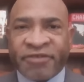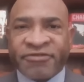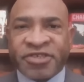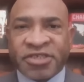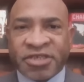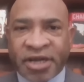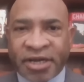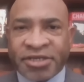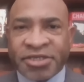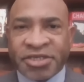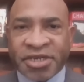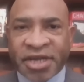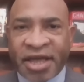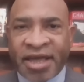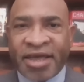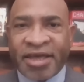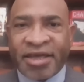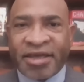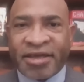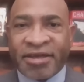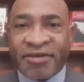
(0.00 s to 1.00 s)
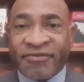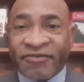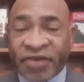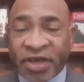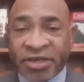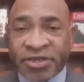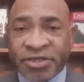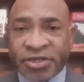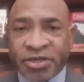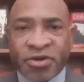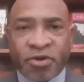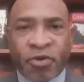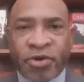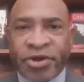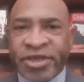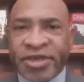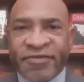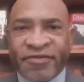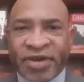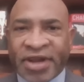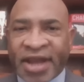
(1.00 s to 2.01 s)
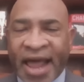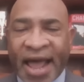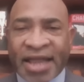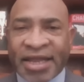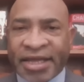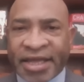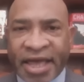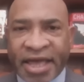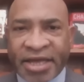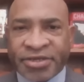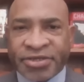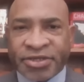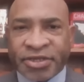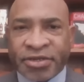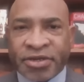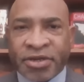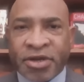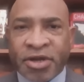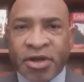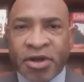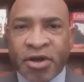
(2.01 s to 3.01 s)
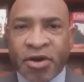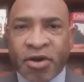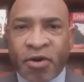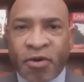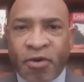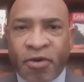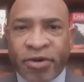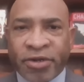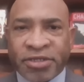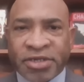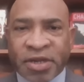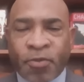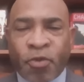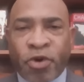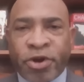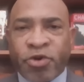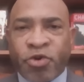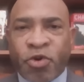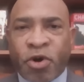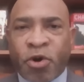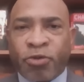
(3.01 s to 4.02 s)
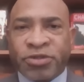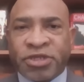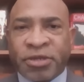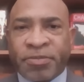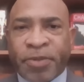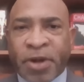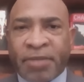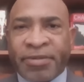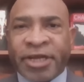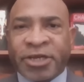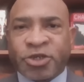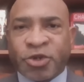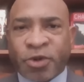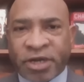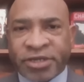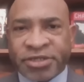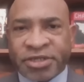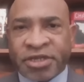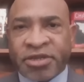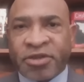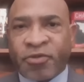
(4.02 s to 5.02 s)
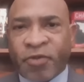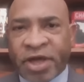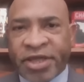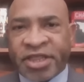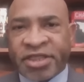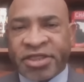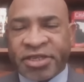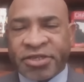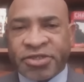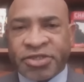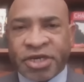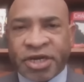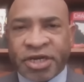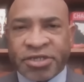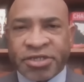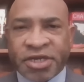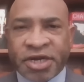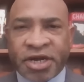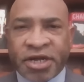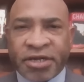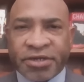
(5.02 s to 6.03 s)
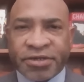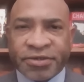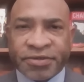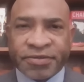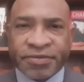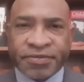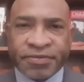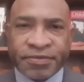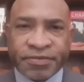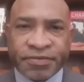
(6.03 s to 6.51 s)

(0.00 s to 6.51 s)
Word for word: of such a conviction or even an allegation on someone who holds the public trust in the way that this judge does.